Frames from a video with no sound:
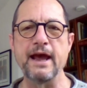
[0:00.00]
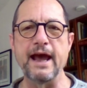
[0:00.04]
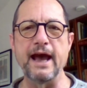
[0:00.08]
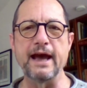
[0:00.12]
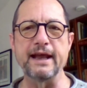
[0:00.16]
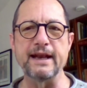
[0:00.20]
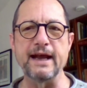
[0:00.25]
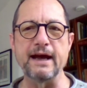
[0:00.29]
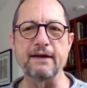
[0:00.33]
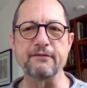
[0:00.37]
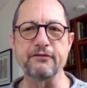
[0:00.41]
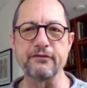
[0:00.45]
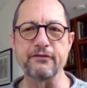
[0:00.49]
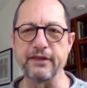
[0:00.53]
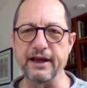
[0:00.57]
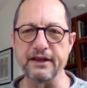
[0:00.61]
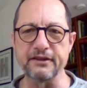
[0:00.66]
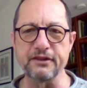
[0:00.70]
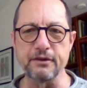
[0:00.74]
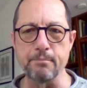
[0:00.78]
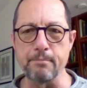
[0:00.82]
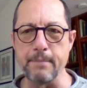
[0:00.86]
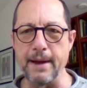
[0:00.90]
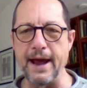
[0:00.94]
And after
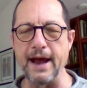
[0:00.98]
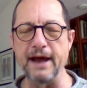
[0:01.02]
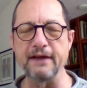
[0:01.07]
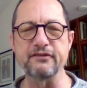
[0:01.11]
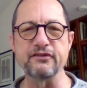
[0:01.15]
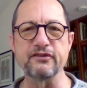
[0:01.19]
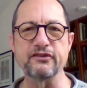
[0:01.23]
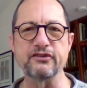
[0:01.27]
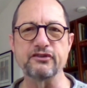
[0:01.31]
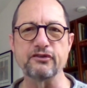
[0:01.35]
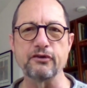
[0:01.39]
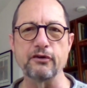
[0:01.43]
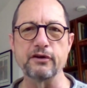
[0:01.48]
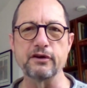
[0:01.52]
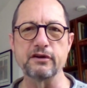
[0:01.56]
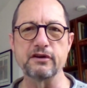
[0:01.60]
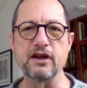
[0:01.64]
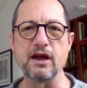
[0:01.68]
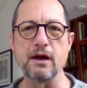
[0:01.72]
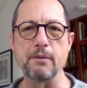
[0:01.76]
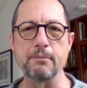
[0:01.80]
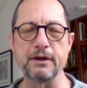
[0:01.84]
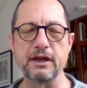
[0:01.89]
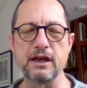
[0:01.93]
that, the masses
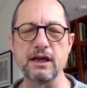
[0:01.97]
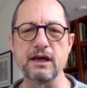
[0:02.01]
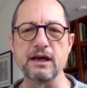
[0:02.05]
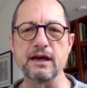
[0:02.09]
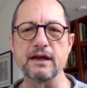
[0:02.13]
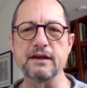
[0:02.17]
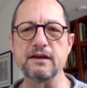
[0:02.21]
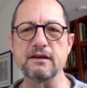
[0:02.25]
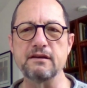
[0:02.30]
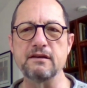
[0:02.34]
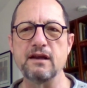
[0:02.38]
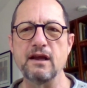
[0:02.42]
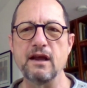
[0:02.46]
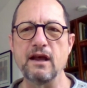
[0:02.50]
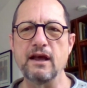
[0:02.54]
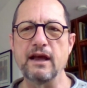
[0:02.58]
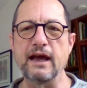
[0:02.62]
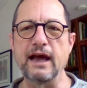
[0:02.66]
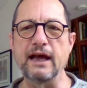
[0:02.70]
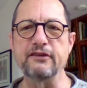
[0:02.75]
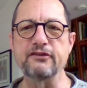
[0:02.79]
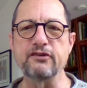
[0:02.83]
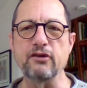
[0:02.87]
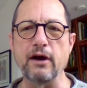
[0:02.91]
started coming in, and
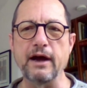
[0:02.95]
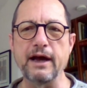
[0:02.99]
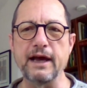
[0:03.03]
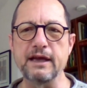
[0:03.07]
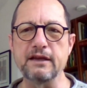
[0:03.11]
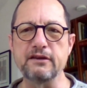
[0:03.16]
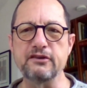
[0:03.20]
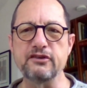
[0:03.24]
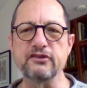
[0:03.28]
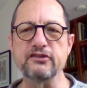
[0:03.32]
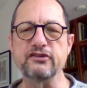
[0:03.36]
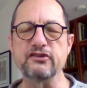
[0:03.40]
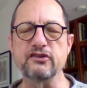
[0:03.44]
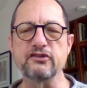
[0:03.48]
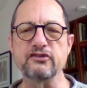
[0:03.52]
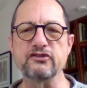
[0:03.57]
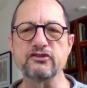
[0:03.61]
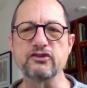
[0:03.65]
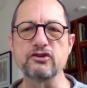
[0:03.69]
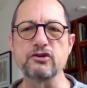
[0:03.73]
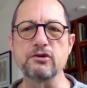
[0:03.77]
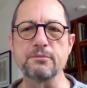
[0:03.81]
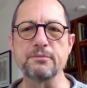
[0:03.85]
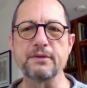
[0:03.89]
and so I had just
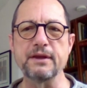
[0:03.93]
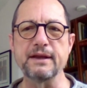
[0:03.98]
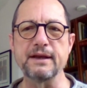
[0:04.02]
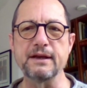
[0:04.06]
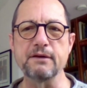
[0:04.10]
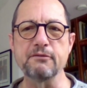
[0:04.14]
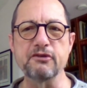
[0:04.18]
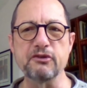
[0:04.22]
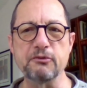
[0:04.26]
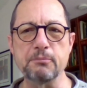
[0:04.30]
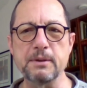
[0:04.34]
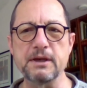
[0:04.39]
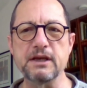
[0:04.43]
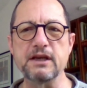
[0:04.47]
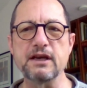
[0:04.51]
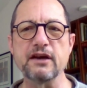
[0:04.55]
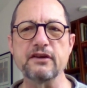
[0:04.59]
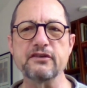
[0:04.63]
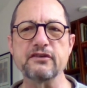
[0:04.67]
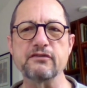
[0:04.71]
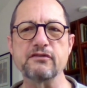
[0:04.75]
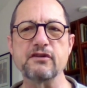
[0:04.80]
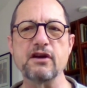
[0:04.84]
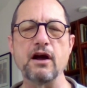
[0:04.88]
assumed that it was
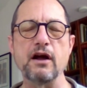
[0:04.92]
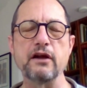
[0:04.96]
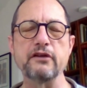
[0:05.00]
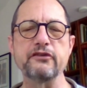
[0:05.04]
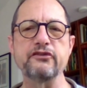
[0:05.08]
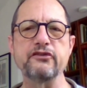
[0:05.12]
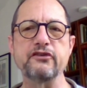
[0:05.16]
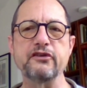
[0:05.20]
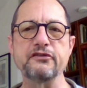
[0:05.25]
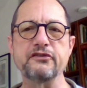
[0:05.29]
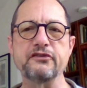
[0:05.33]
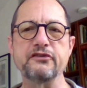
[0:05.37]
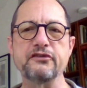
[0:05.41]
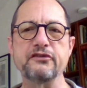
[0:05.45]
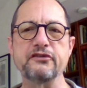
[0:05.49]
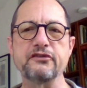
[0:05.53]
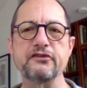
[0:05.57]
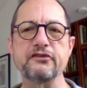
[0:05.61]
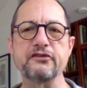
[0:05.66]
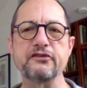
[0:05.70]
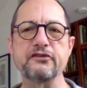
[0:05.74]
because of Constantine.